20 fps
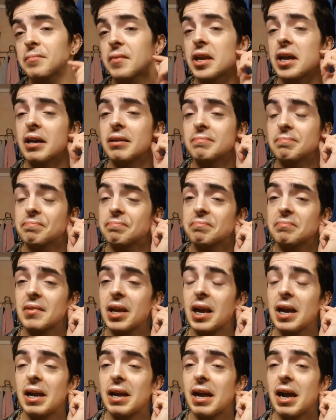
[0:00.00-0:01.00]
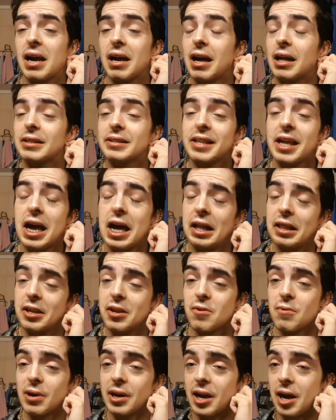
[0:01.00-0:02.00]
yeah I'll tell
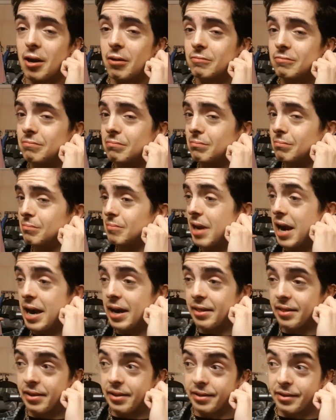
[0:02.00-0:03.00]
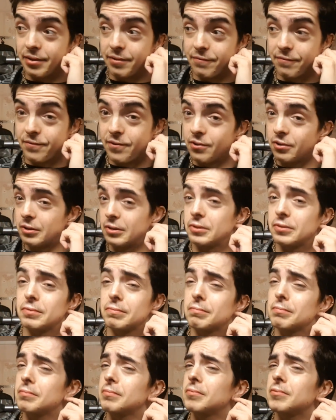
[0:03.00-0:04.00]
you when I've edited the
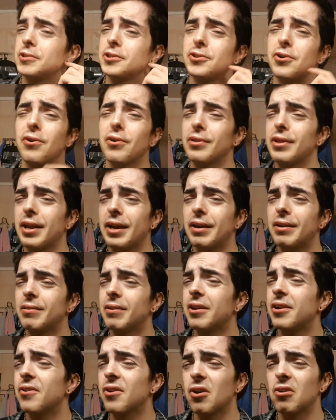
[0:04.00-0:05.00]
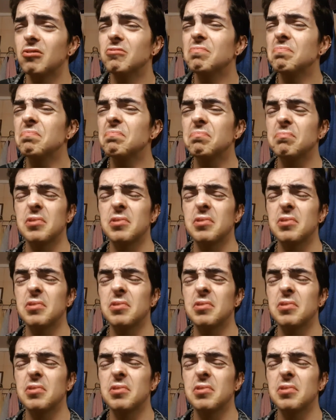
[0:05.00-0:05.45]
full journey, you know?